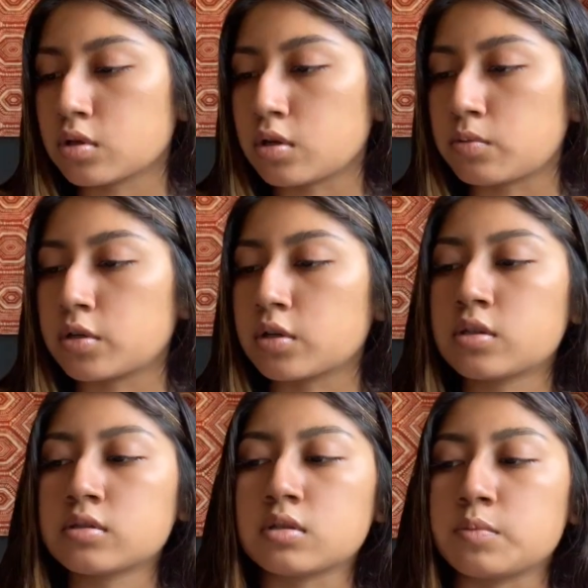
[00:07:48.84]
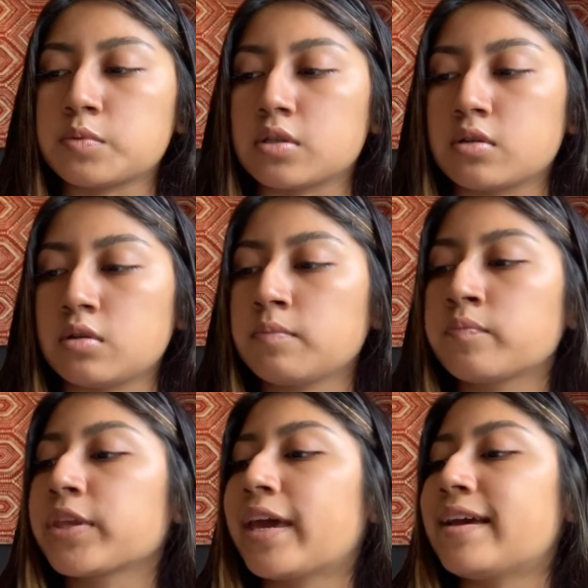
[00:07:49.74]
Okay, we're gonna set up Siri.
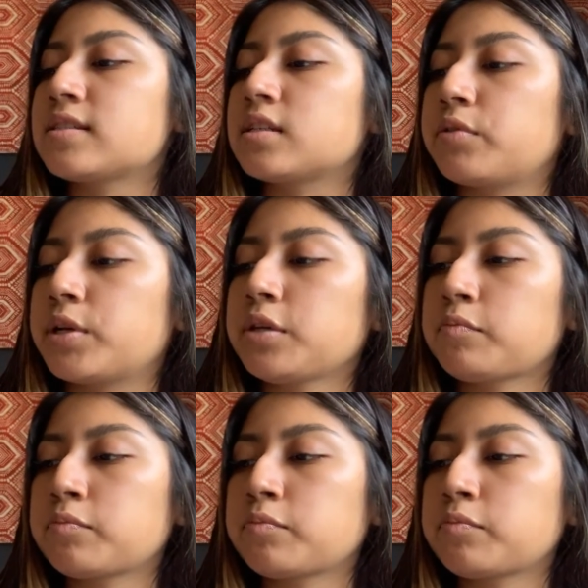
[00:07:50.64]
Hey Siri.